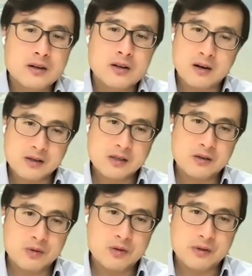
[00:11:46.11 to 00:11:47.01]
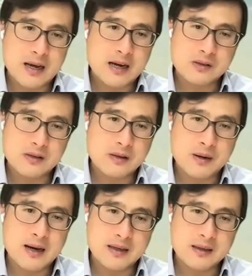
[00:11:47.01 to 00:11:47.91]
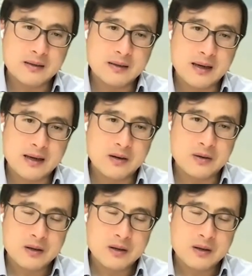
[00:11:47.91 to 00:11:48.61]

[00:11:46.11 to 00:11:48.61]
they're going to cause immune reactions in the body.